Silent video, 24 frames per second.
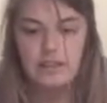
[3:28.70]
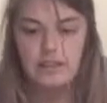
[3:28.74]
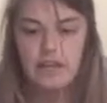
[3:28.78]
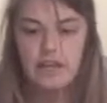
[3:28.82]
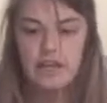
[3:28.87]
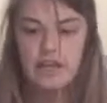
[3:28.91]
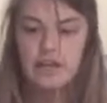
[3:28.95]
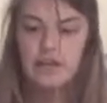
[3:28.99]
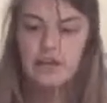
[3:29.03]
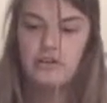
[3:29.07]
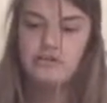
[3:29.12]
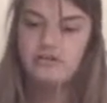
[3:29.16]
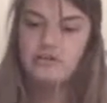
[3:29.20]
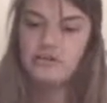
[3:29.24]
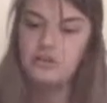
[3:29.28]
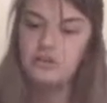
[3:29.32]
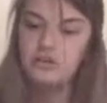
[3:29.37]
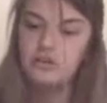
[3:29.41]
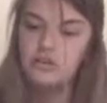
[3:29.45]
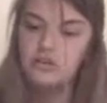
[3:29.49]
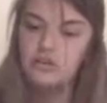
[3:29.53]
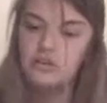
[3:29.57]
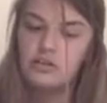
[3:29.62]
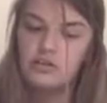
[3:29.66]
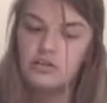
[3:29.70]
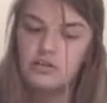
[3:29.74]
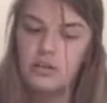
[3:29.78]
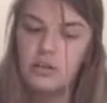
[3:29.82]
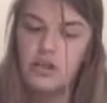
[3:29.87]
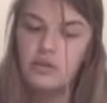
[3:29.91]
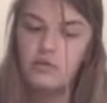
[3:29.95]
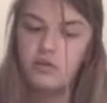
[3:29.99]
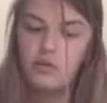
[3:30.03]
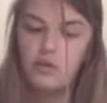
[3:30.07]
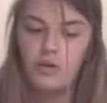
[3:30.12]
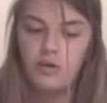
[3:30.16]
They used
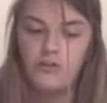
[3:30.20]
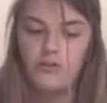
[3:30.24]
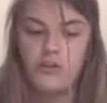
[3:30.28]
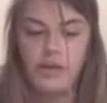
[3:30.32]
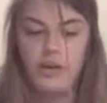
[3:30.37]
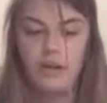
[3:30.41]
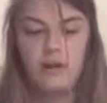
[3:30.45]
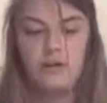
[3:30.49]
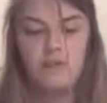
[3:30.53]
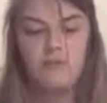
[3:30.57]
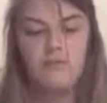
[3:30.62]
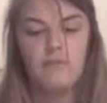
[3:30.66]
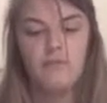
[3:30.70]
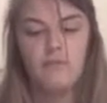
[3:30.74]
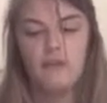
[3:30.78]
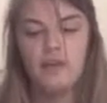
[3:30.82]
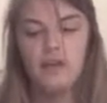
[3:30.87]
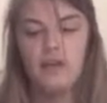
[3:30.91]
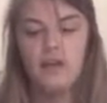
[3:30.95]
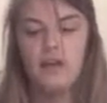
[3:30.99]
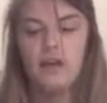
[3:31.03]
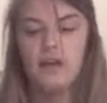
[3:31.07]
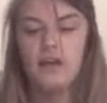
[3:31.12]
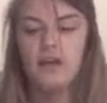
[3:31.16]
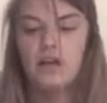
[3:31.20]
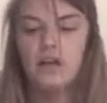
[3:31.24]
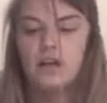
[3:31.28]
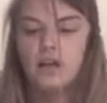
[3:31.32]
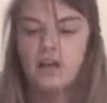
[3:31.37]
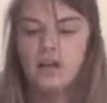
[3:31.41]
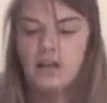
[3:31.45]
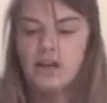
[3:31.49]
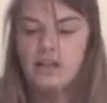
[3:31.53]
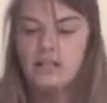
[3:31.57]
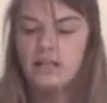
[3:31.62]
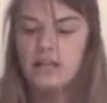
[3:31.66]
guerrilla warfare,
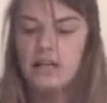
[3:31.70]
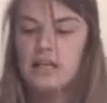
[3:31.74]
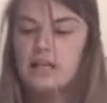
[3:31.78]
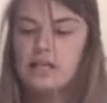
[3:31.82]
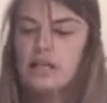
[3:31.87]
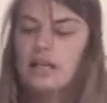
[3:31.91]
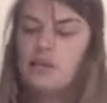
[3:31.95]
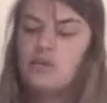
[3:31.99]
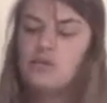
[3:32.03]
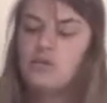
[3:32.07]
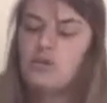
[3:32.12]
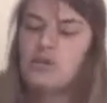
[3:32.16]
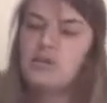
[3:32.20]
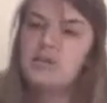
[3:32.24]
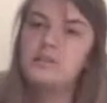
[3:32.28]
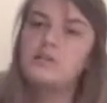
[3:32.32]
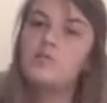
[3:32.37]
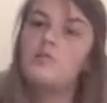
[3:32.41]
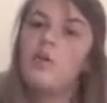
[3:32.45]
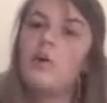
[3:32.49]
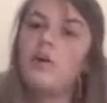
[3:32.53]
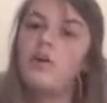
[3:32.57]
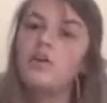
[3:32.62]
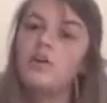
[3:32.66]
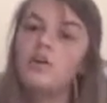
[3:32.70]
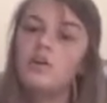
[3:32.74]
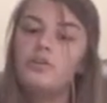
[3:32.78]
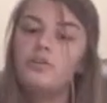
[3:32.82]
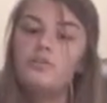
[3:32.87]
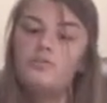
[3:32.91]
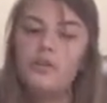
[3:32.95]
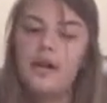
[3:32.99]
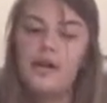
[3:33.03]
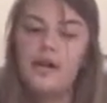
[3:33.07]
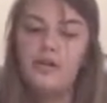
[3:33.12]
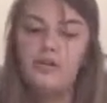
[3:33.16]
a technique where a small
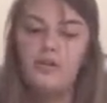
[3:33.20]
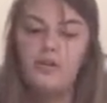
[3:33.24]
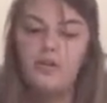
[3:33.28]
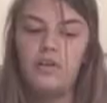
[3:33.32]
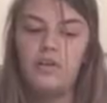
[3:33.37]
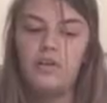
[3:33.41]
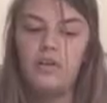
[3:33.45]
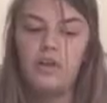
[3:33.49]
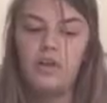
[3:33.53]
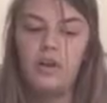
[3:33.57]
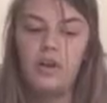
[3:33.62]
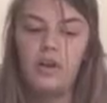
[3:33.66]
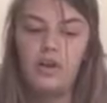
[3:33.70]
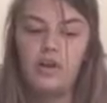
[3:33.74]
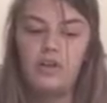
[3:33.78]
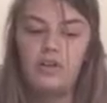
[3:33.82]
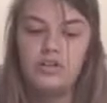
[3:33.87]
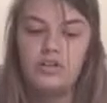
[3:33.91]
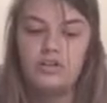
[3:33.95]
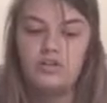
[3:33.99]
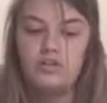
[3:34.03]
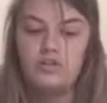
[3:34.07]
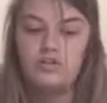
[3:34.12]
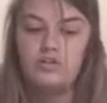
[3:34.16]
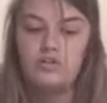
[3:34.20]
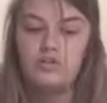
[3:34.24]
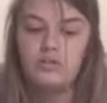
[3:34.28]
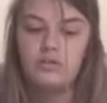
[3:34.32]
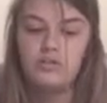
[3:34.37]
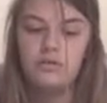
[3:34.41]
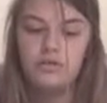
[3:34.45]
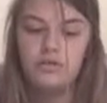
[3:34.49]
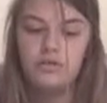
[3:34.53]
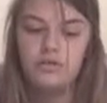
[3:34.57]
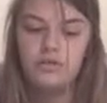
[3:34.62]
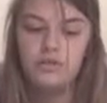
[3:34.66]
group battled a large
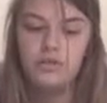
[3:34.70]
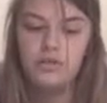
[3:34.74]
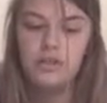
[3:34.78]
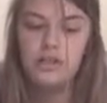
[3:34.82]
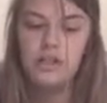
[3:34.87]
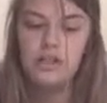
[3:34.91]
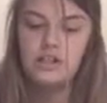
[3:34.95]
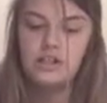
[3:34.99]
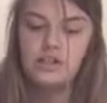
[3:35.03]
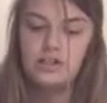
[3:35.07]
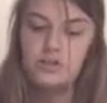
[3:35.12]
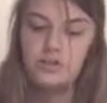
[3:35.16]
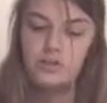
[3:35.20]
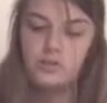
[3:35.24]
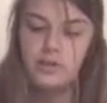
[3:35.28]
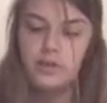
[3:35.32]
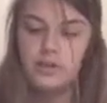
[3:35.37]
traditional